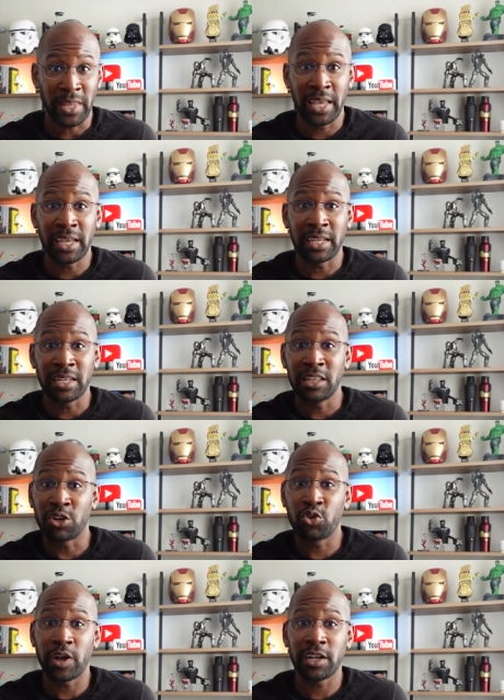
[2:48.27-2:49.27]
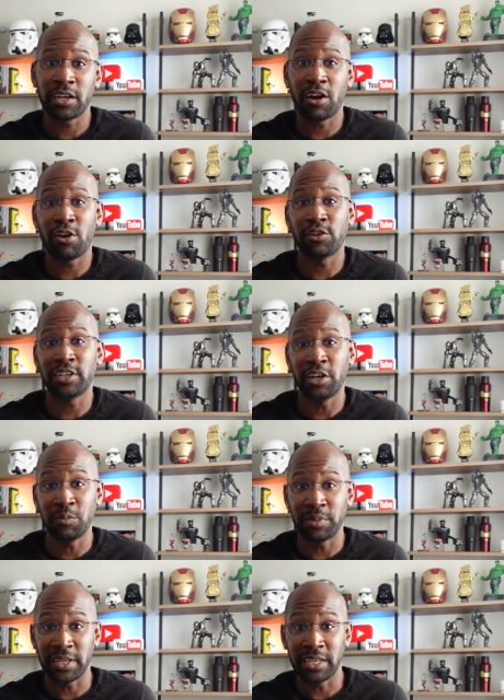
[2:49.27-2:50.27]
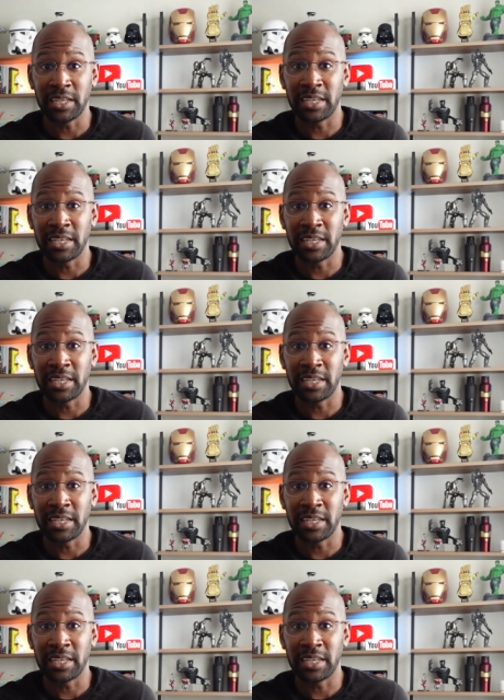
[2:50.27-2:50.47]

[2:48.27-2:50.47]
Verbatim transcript: and the credit card company